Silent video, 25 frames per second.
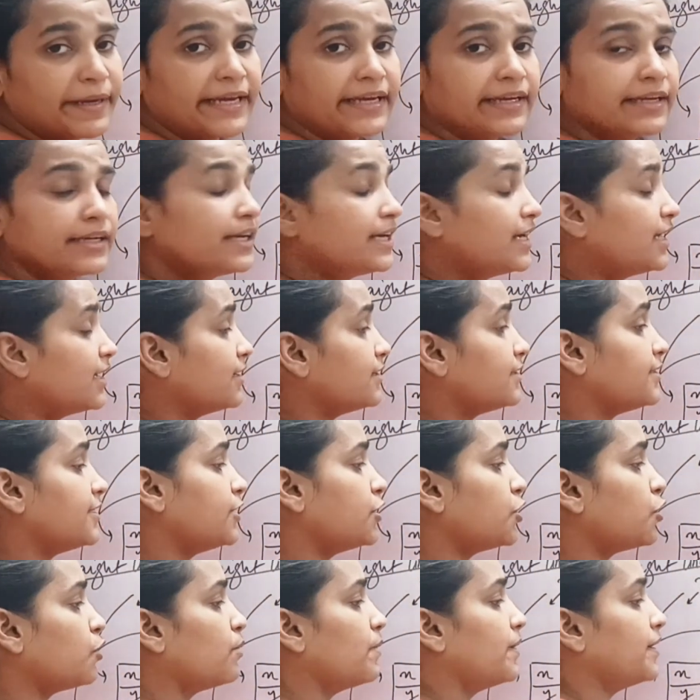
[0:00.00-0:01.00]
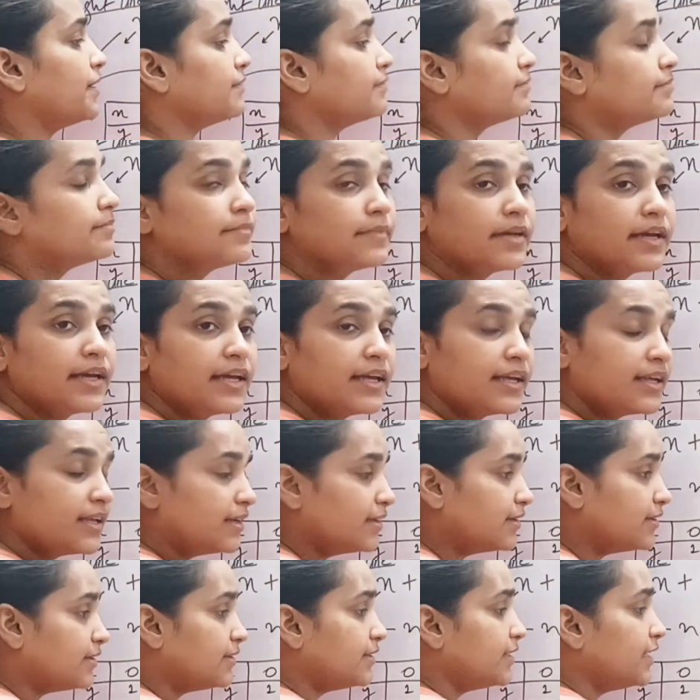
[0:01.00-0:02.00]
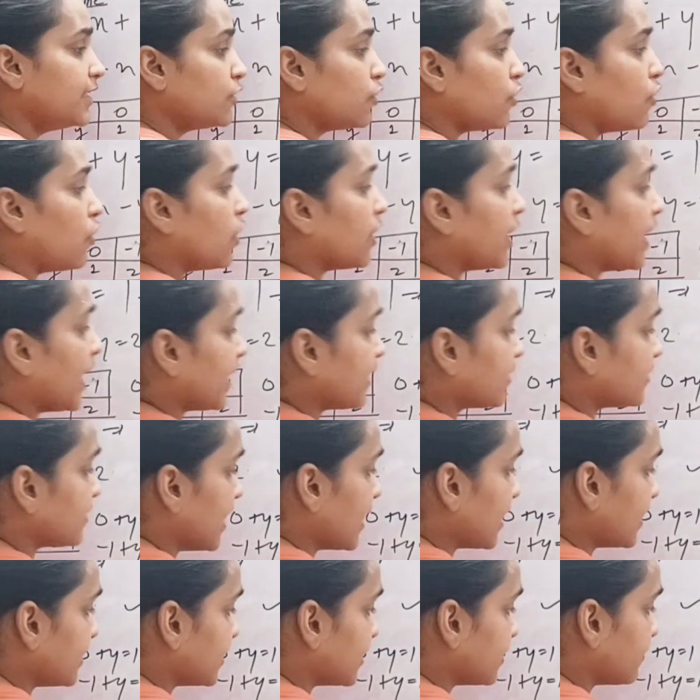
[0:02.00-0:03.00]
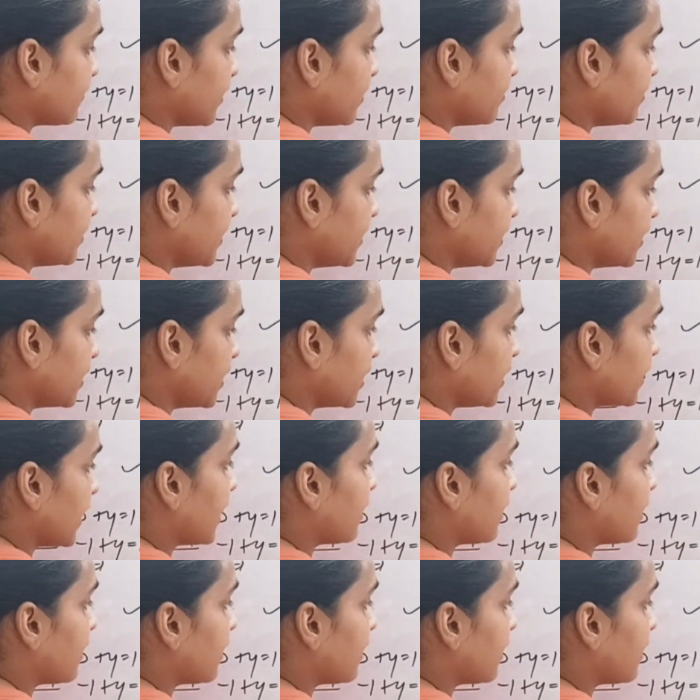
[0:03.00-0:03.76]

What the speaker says: being 0, 1. 0 on x-axis will be here